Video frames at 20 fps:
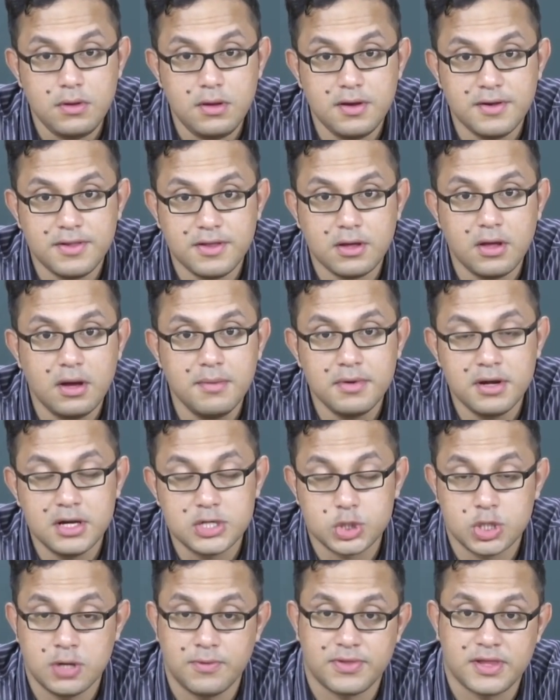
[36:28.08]
It's a
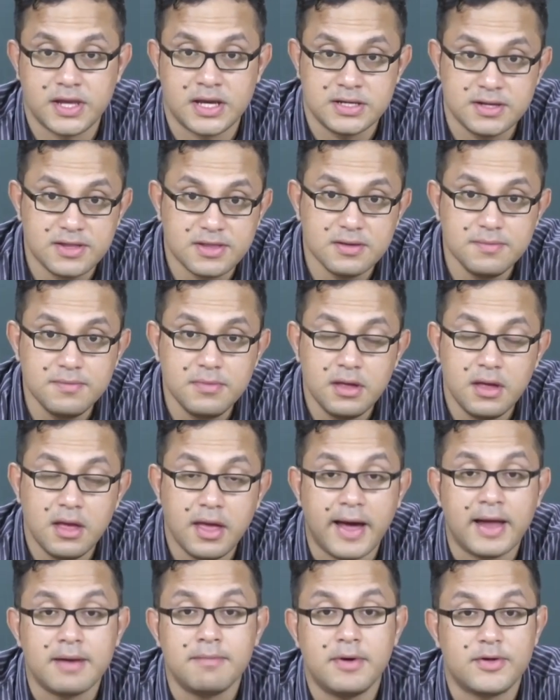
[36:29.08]
combination of
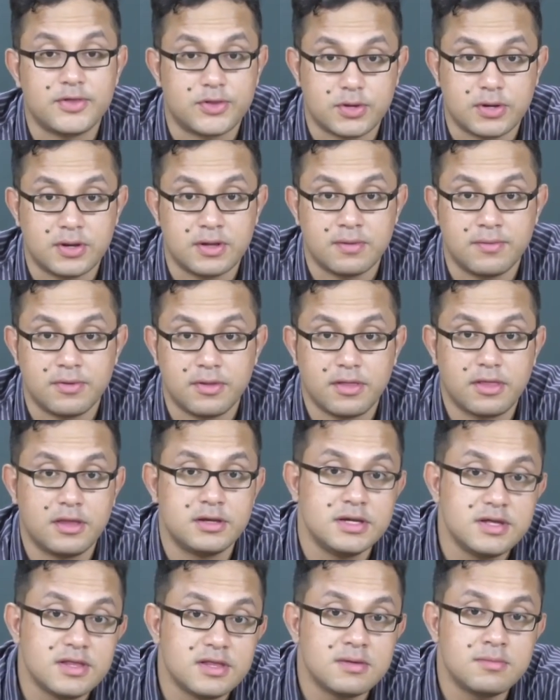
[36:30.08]
sadism and masochism. So
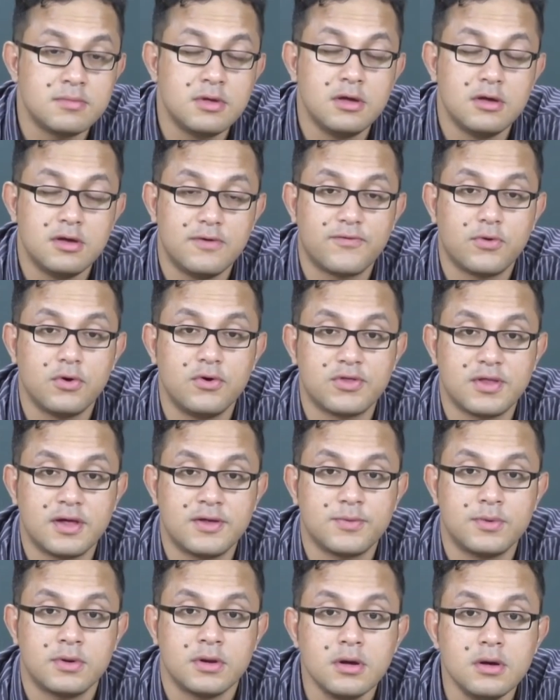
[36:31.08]
sadism, of course,
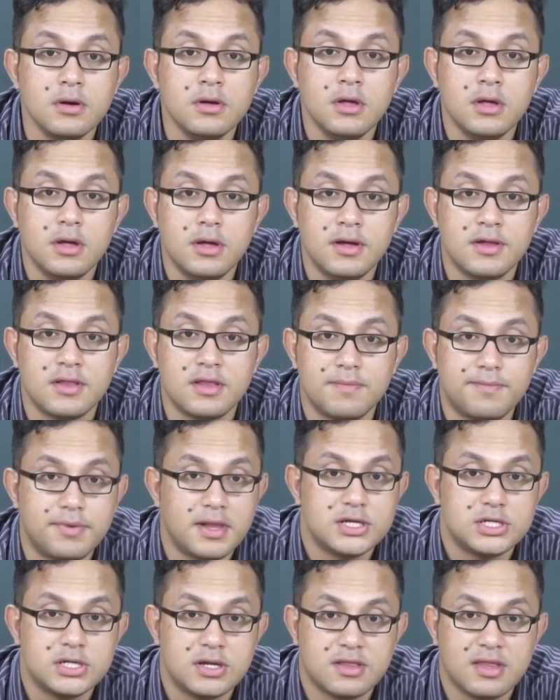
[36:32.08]
as we know, is the
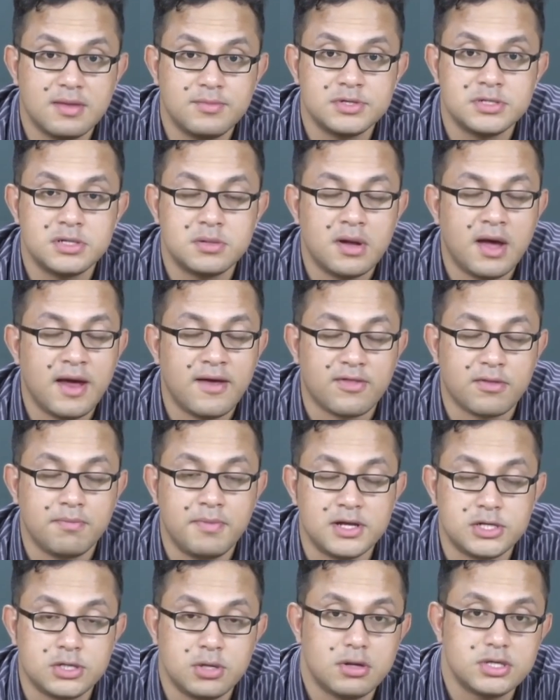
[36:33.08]
pleasure someone derives
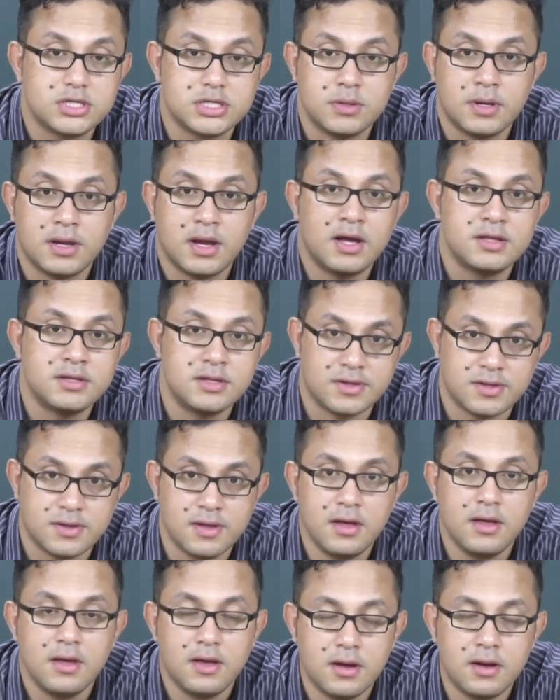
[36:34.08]
by torturing others.
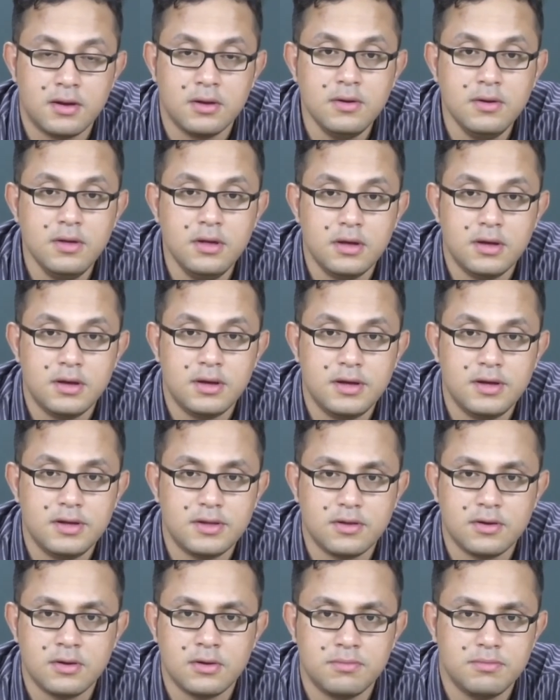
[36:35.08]
You know,
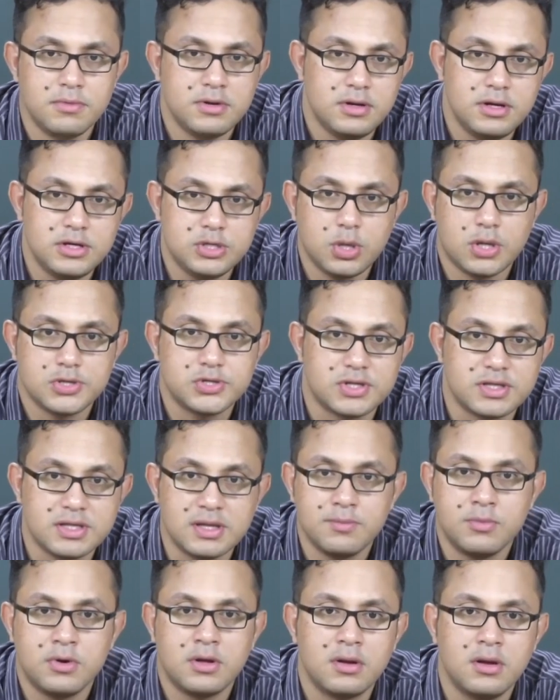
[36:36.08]
is, you know, it touches
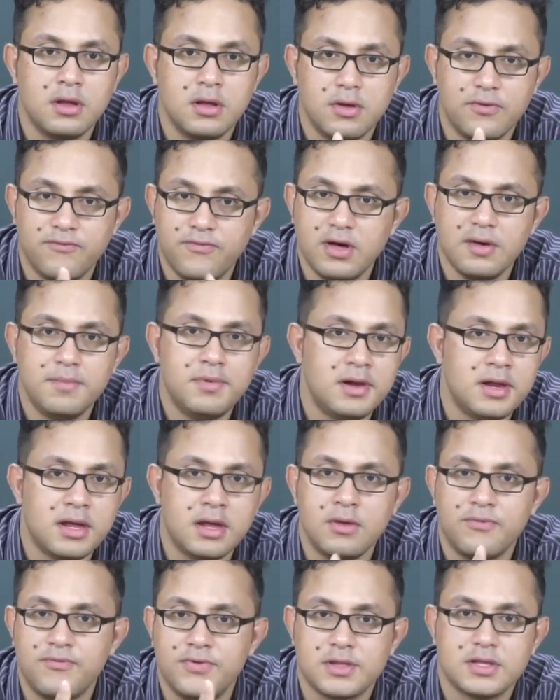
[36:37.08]
someone
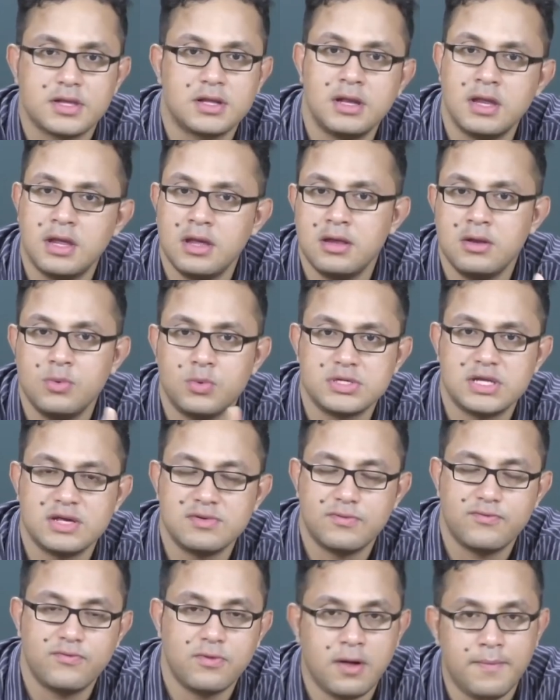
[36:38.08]
verbally, physically, in
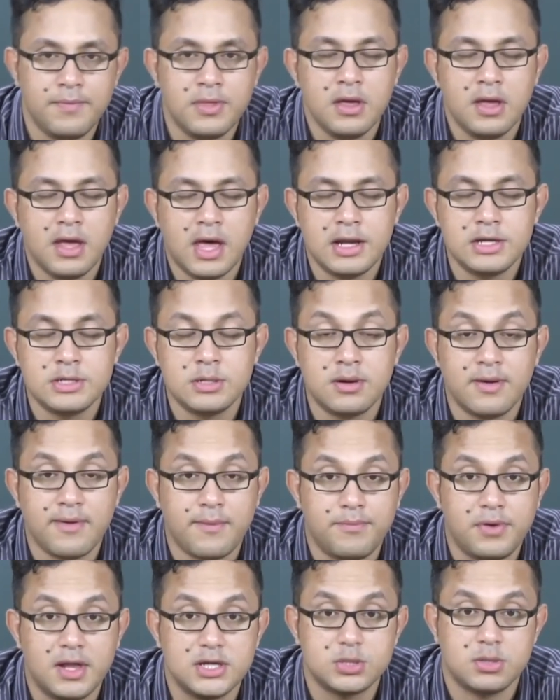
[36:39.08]
whatever form, and
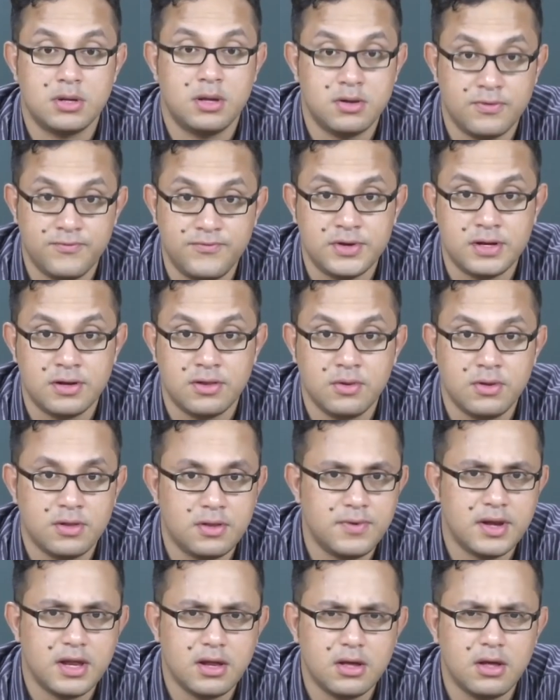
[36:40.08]
derive pleasure out of it. So
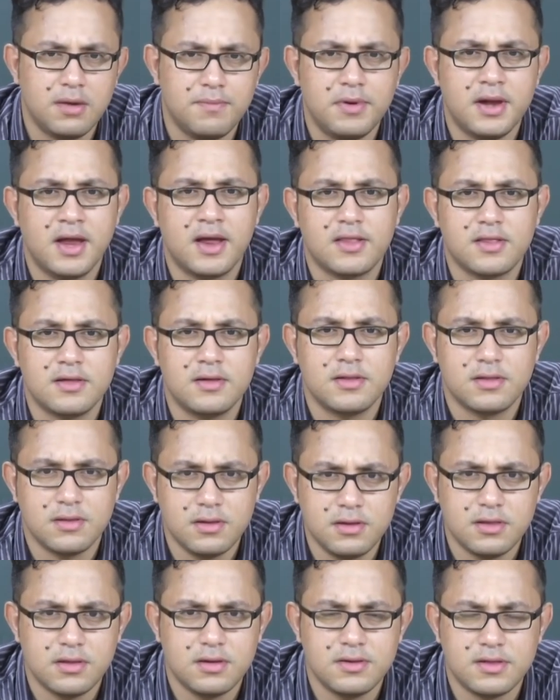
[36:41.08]
it's very complex. It's,
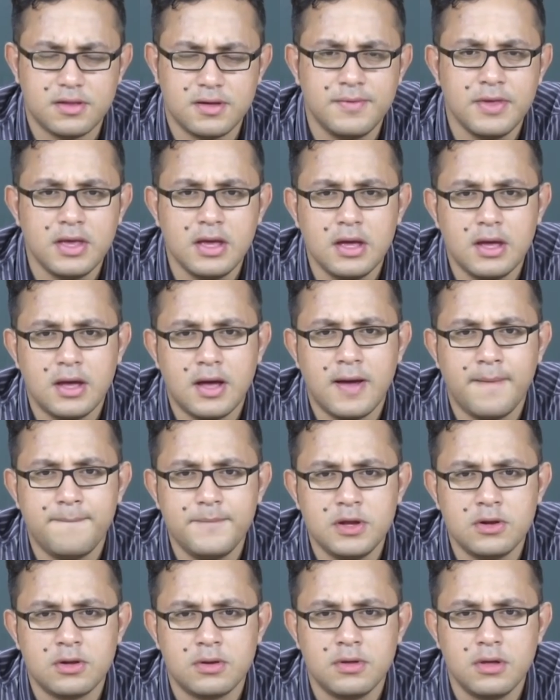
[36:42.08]
it's, it's a, uh,
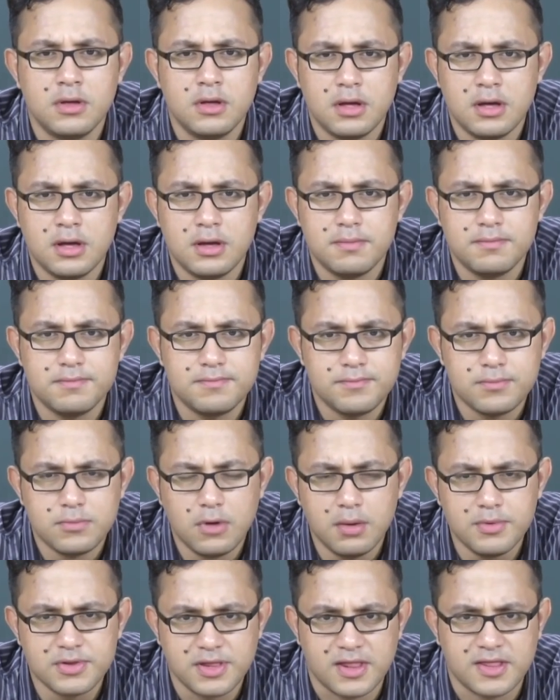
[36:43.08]
you know, um,
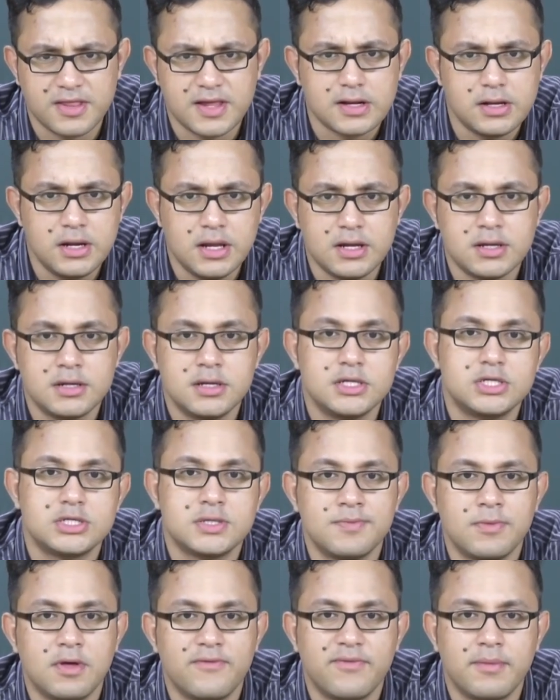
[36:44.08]
almost a sickly
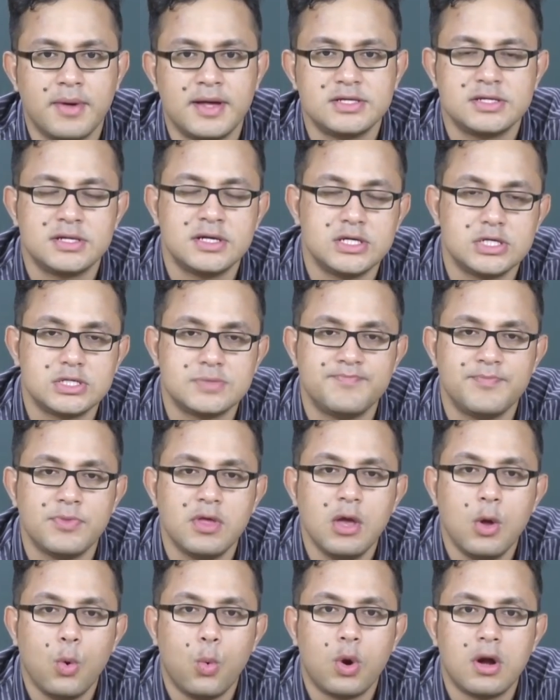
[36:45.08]
condition of
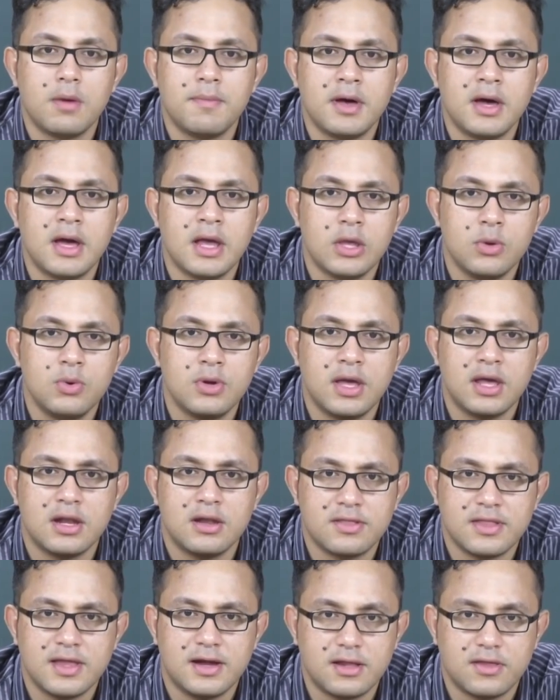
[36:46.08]
imagination whereby you
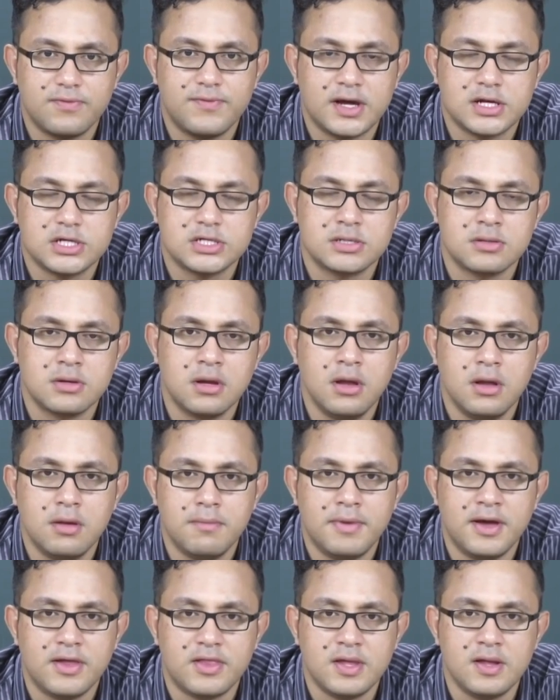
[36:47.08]
get a satisfaction
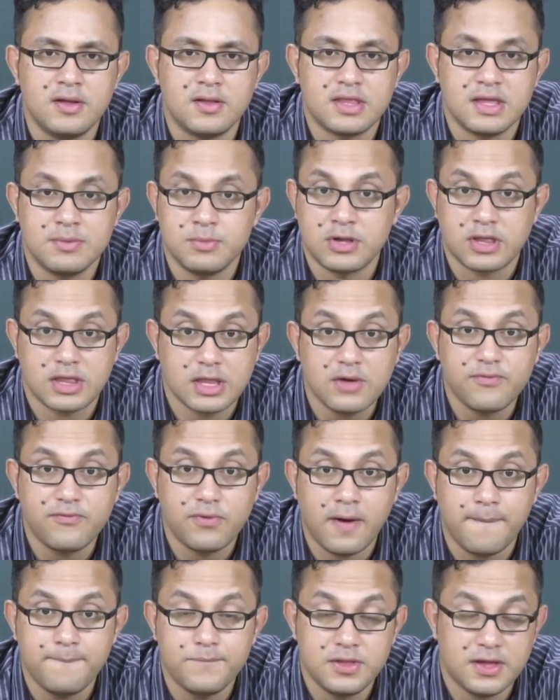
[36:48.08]
by seeing someone
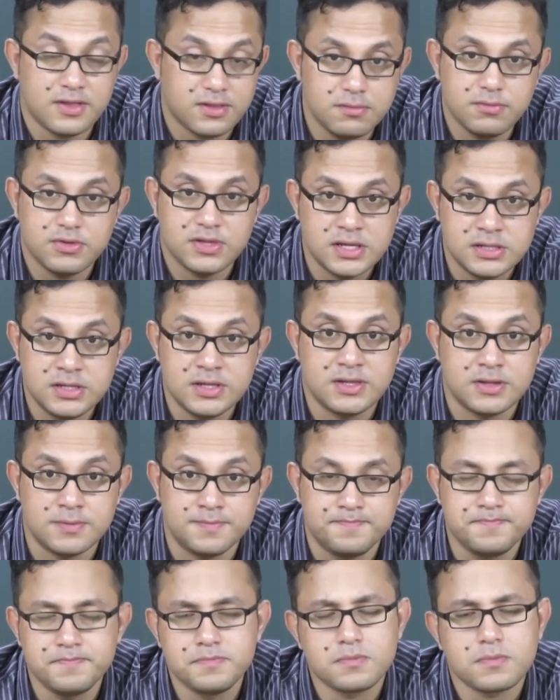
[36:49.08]
suffer. That's
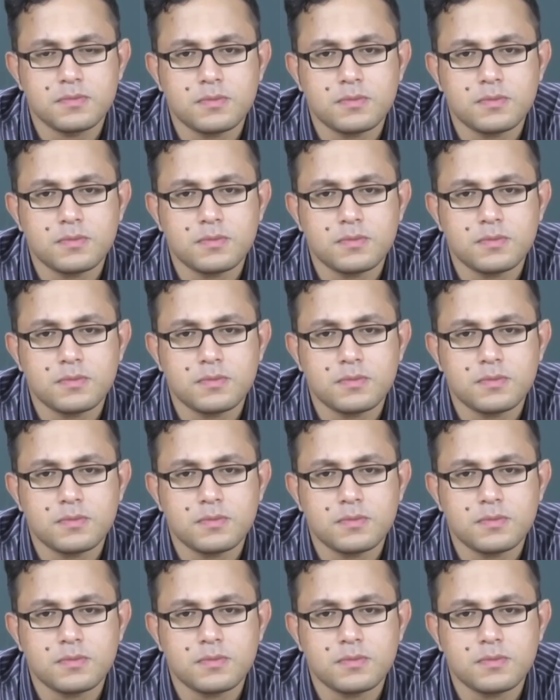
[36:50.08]
sadism.